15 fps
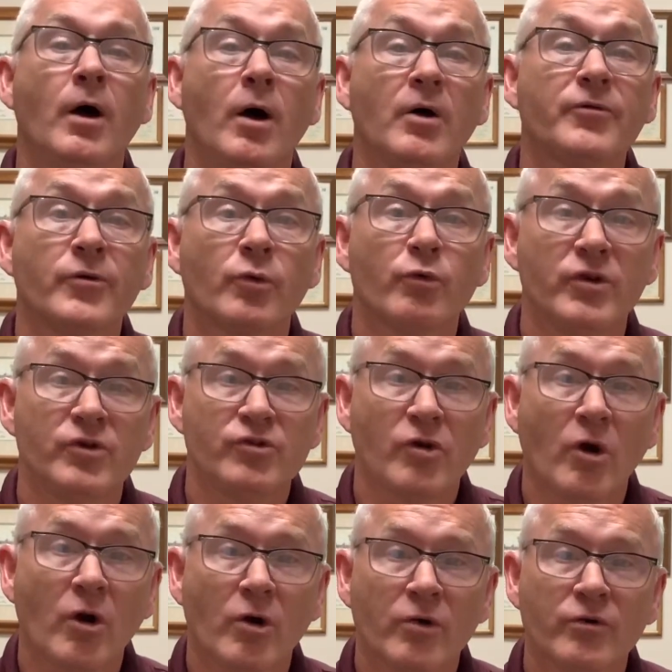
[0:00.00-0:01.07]
Also,
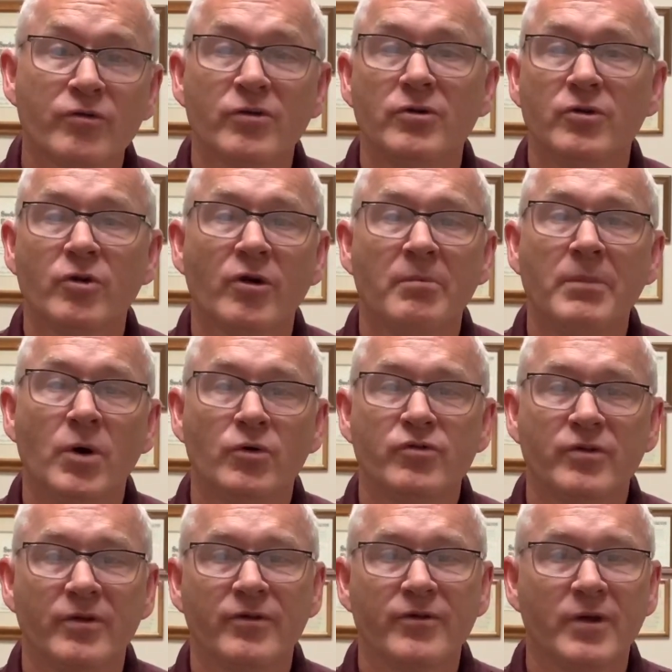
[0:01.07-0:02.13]
recharge your
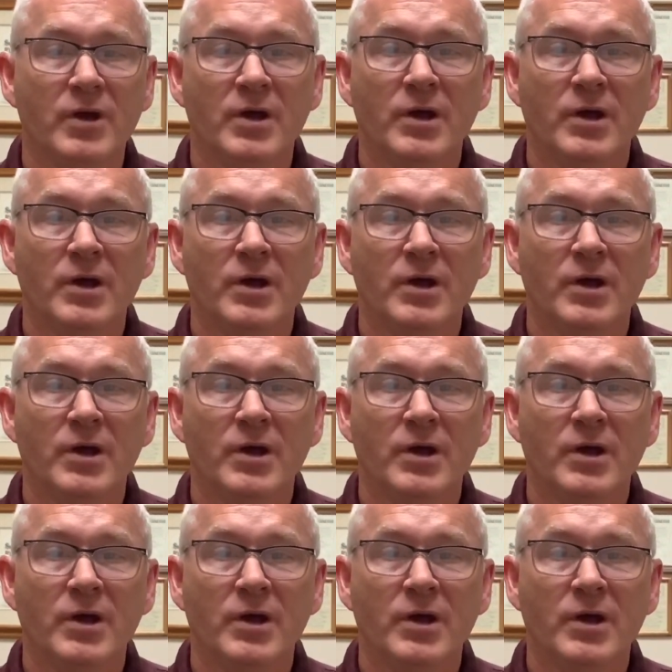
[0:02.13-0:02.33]
emotions.